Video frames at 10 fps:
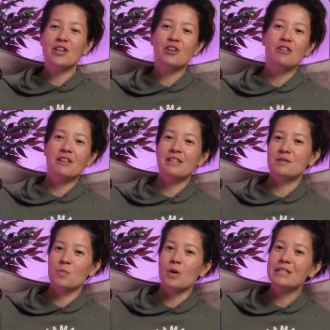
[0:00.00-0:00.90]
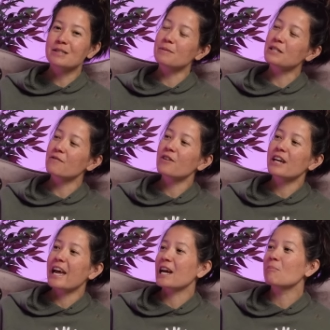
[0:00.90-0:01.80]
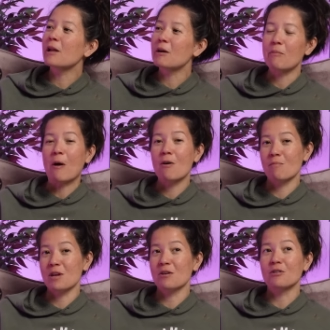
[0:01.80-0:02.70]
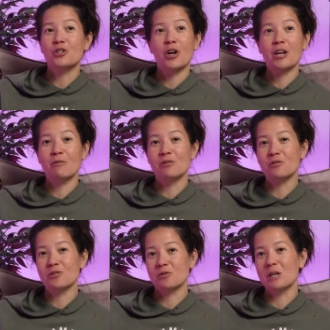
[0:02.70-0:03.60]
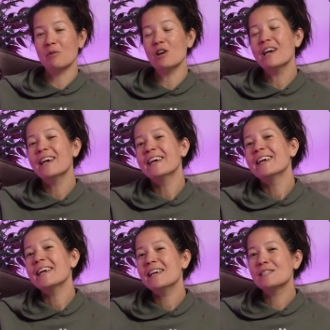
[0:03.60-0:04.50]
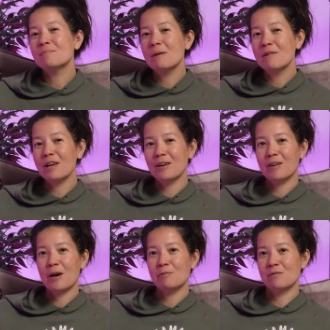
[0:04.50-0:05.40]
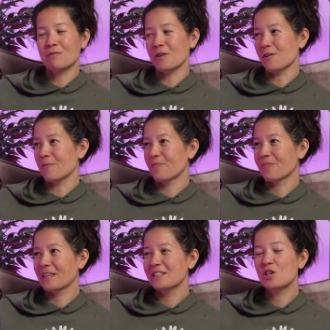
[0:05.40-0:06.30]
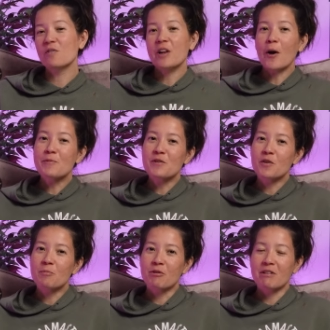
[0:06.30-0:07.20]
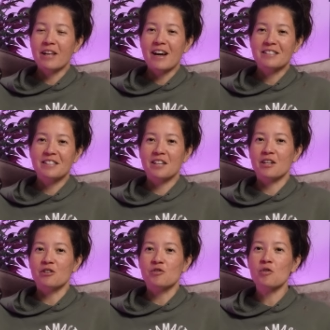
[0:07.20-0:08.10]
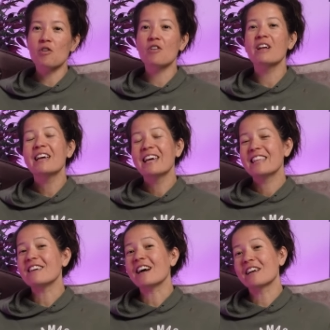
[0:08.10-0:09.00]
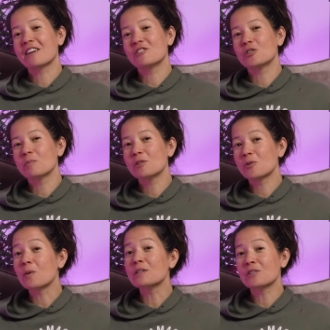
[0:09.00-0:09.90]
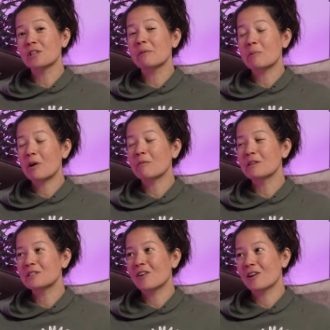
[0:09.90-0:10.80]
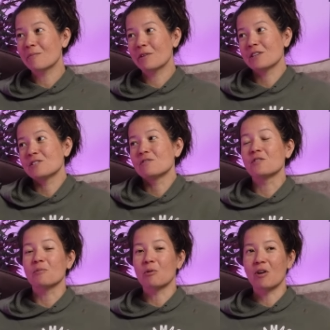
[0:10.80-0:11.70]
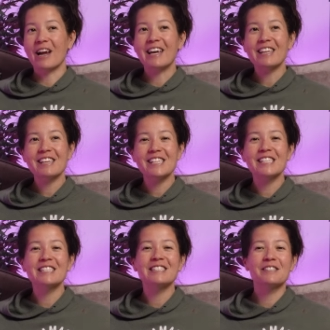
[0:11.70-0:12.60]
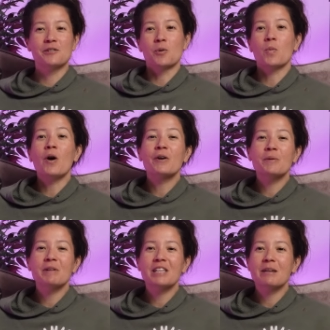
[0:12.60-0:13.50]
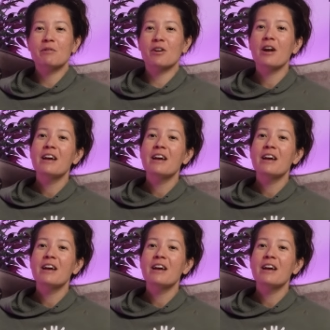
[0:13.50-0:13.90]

cook this one specific eggplant parm meal to try to induce your labor, it's maybe not a good option for you. So if it helps you feel more relaxed and in control, that can contribute towards your labor probably starting, because you feel more at ease, you're welcoming labor.